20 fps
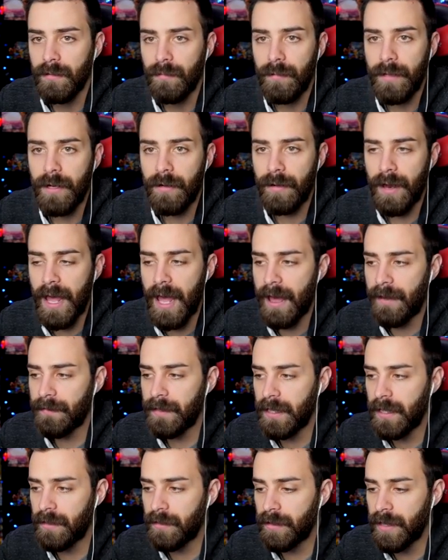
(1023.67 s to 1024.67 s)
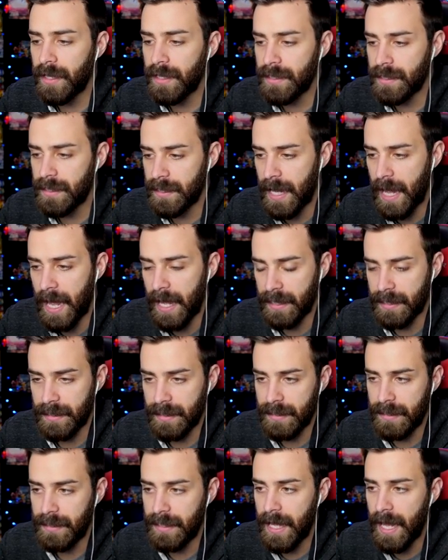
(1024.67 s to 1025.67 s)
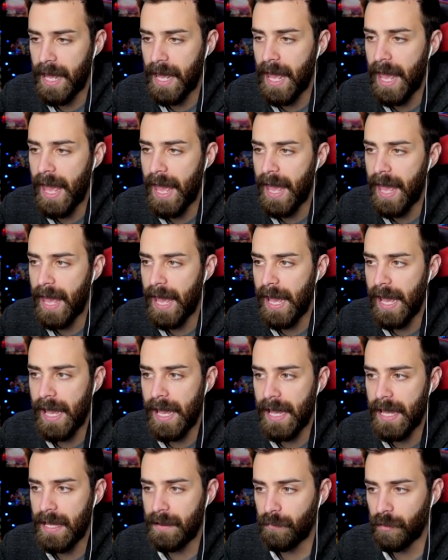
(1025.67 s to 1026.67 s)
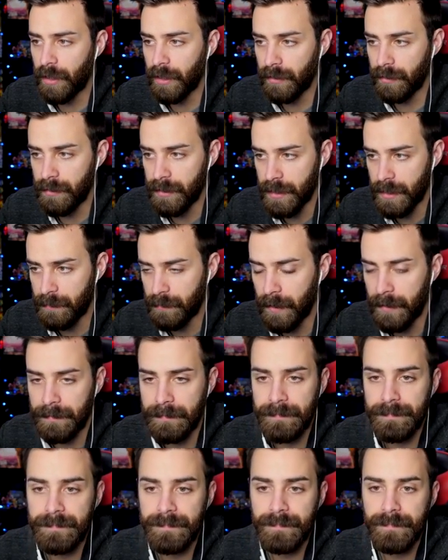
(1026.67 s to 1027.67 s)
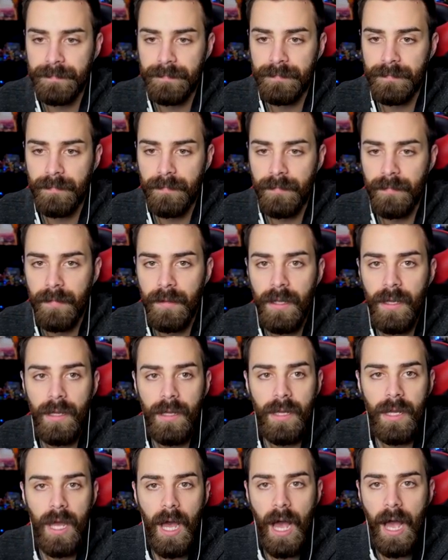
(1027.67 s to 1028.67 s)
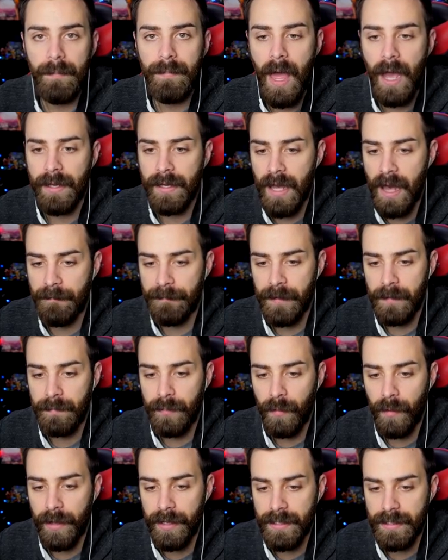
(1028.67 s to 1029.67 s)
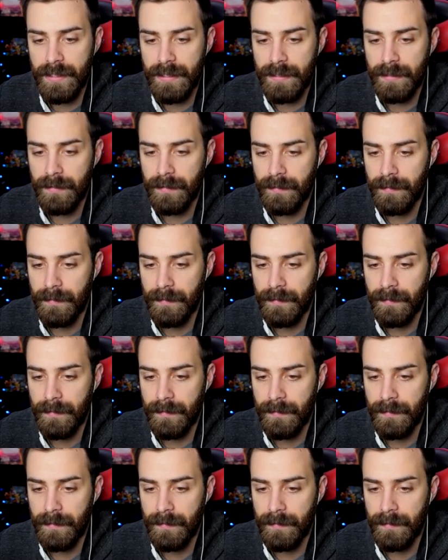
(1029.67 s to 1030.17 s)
We don't have any other insects. Yay. We're going to lose this one. I'm not confident, boys.